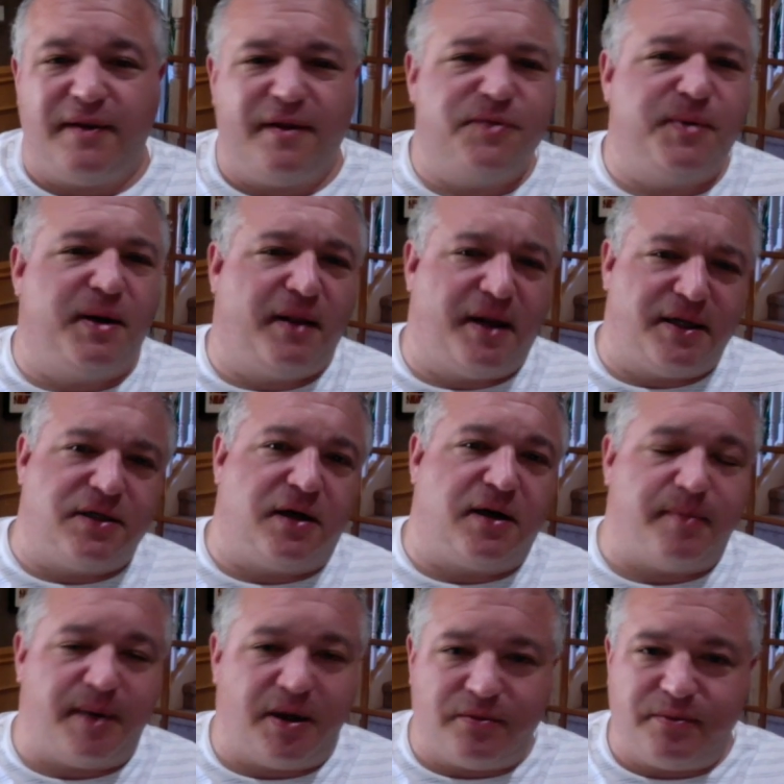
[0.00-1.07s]
There's been a lot of talk
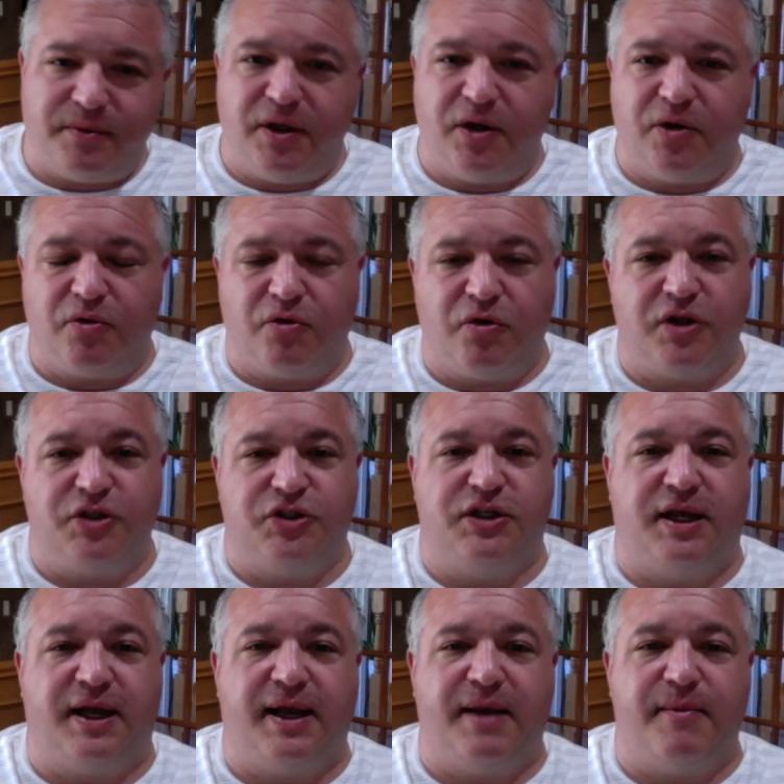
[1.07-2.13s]
about, you know, crunch
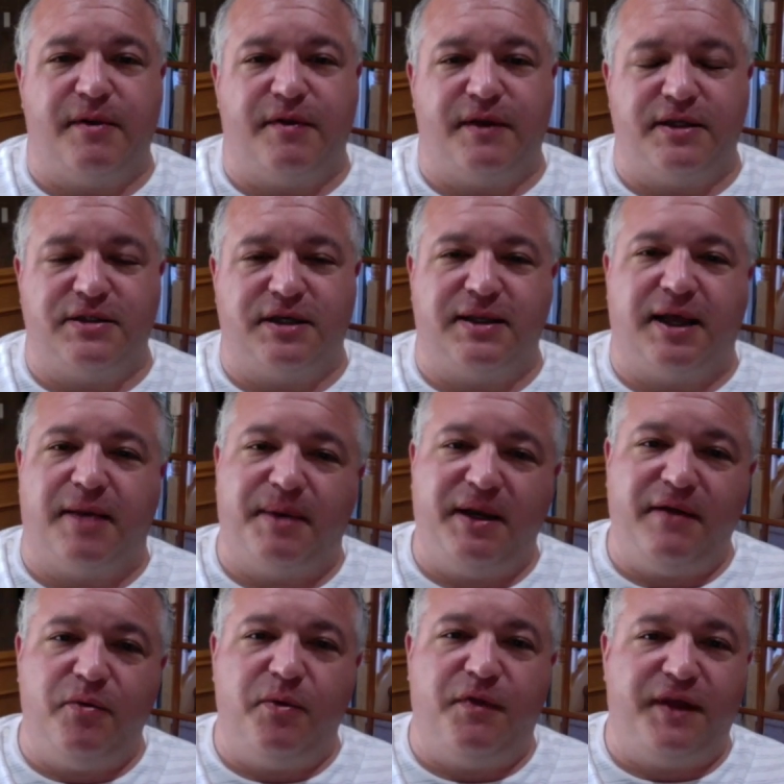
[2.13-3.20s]
time and things like that. But
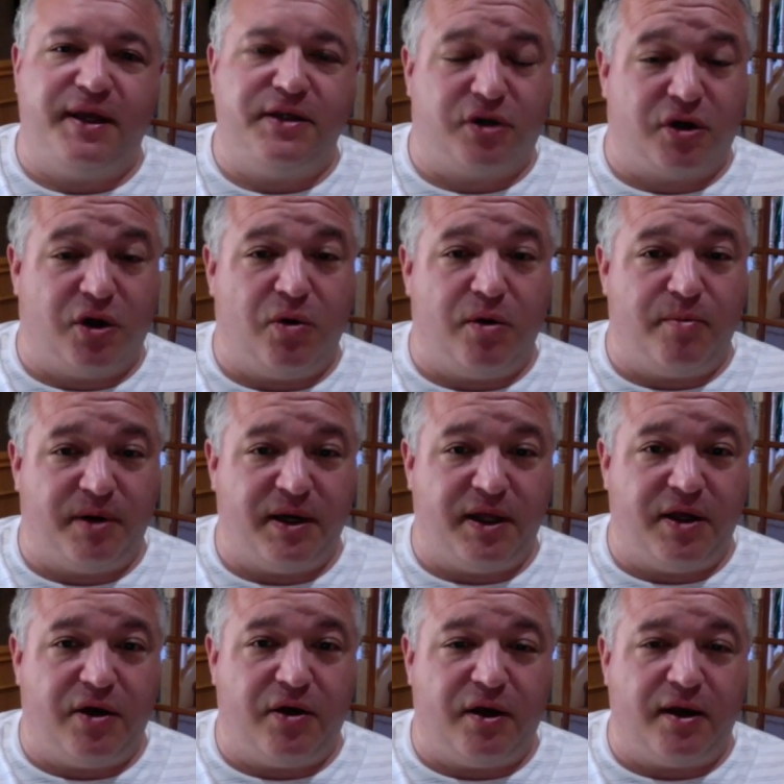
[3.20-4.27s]
even when things are going pretty
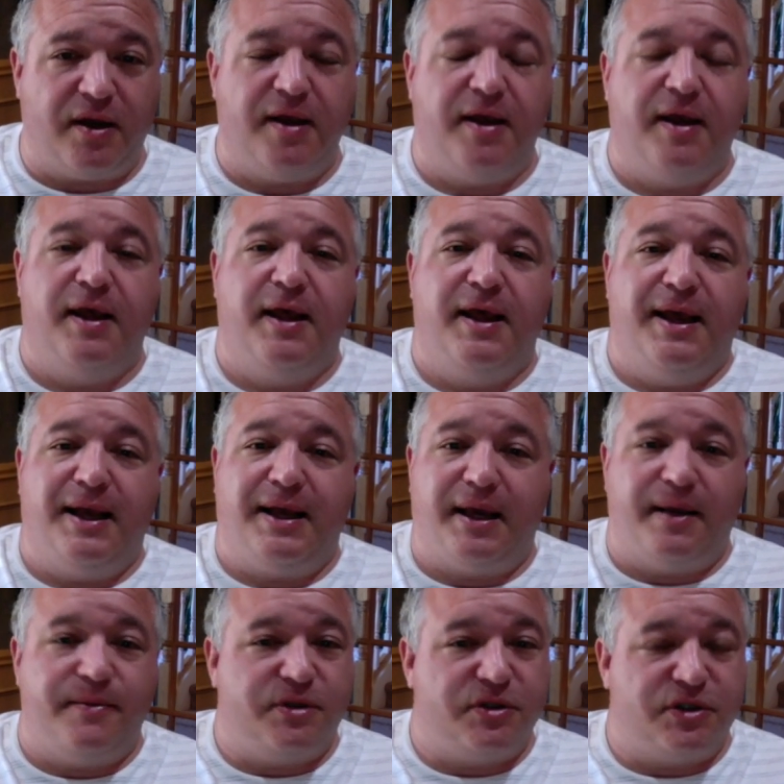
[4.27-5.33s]
good,
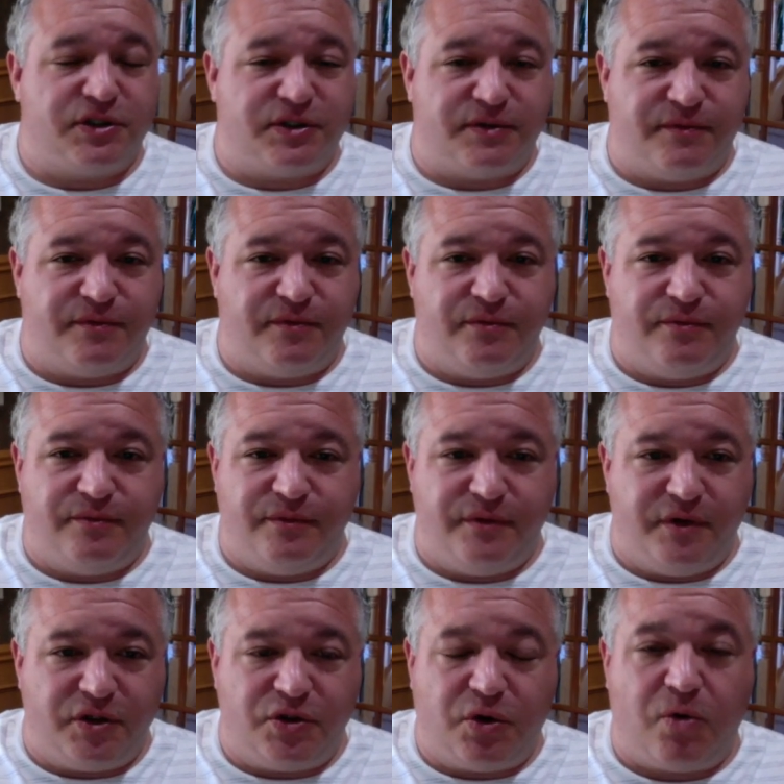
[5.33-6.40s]
games are just
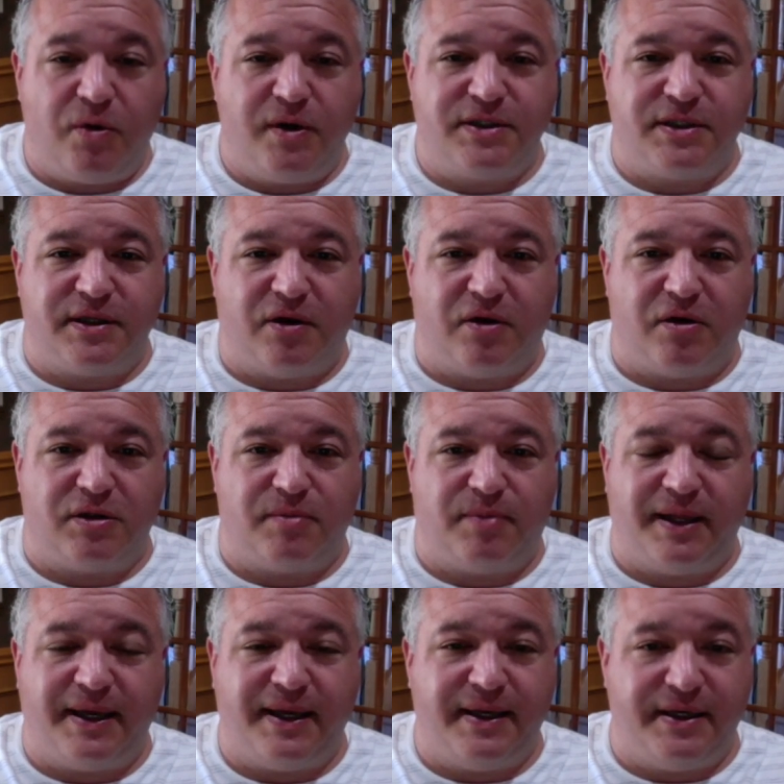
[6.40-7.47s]
notoriously hard to
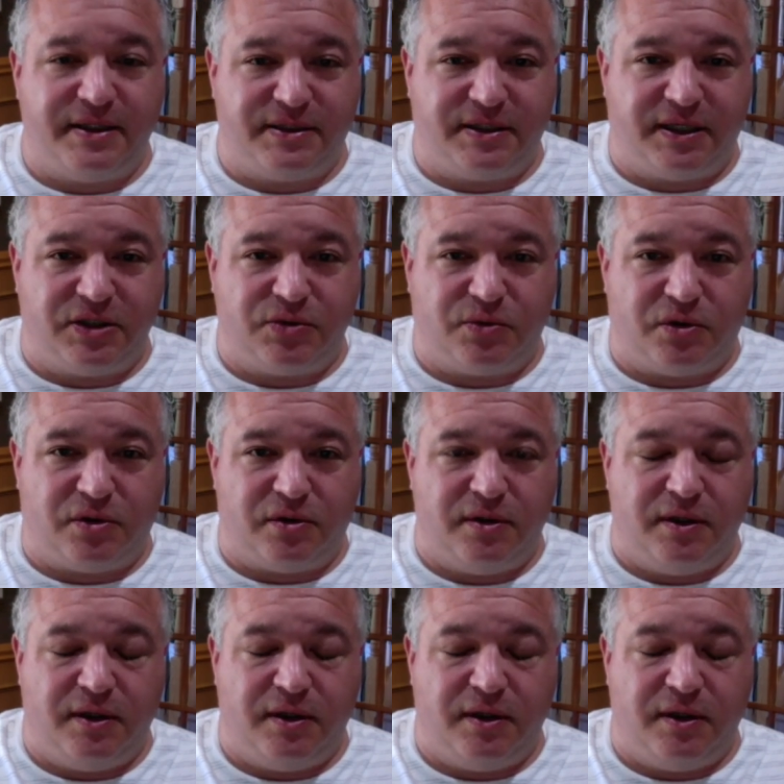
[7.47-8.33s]
plan and schedule.